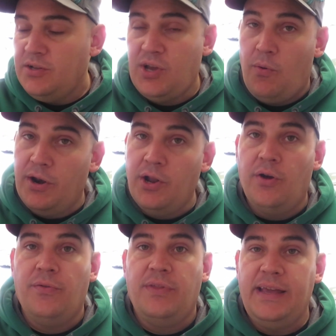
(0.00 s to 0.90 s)
So I want to
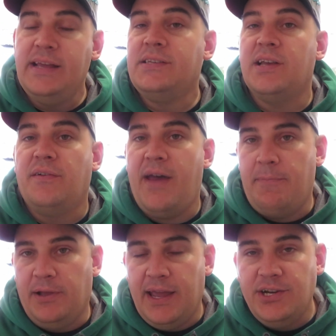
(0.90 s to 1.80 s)
know the ease of
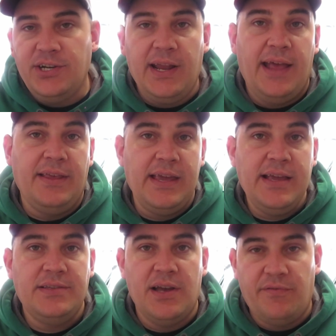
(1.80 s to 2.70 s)
application and the
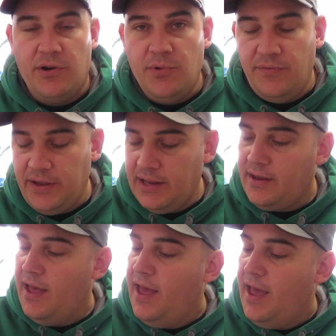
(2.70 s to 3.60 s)
ease of removing it,
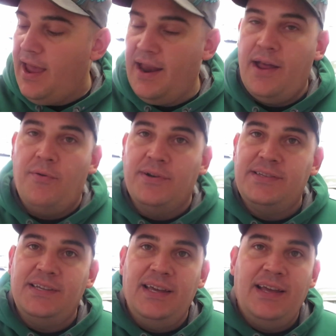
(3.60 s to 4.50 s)
and I want to
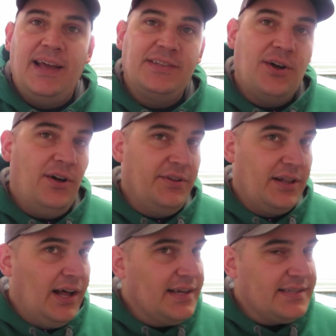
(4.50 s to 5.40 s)
see, it's called the
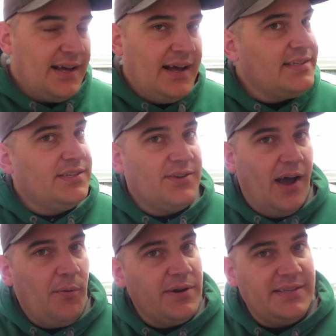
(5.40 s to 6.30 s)
gloss sauce, so
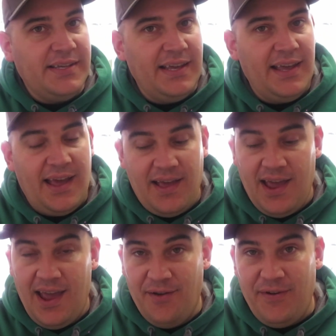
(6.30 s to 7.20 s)
I want to see
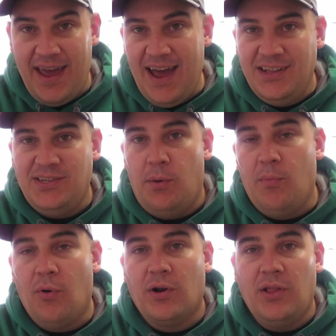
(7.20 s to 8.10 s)
if it adds
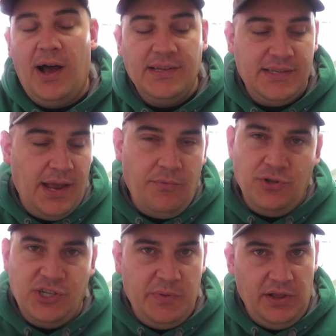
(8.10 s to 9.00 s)
more gloss, and we'll
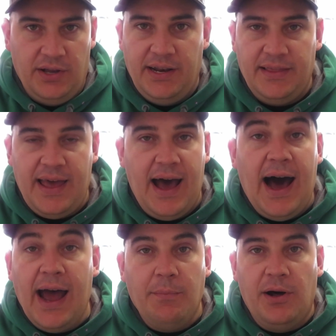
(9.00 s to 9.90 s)
just be looking at that,
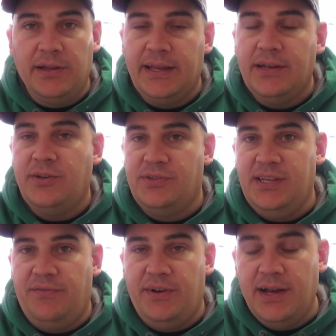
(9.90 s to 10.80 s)
eyeballing it to
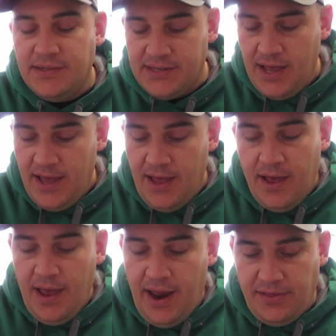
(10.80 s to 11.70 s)
see if it does.
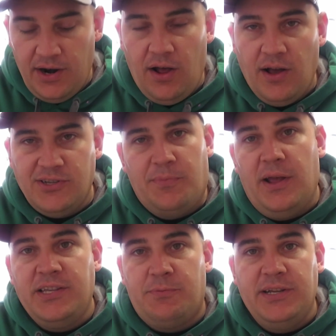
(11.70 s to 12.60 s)
And then I'll also
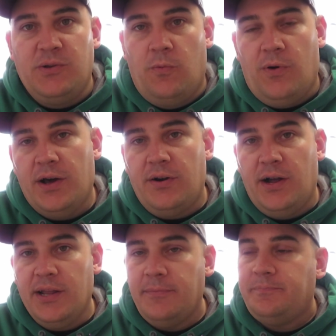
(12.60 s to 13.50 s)
probably spray some water
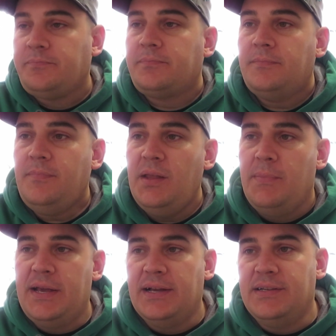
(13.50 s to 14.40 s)
on it,
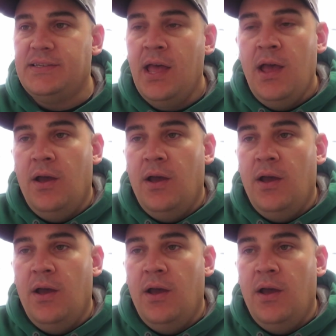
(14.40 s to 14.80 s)
because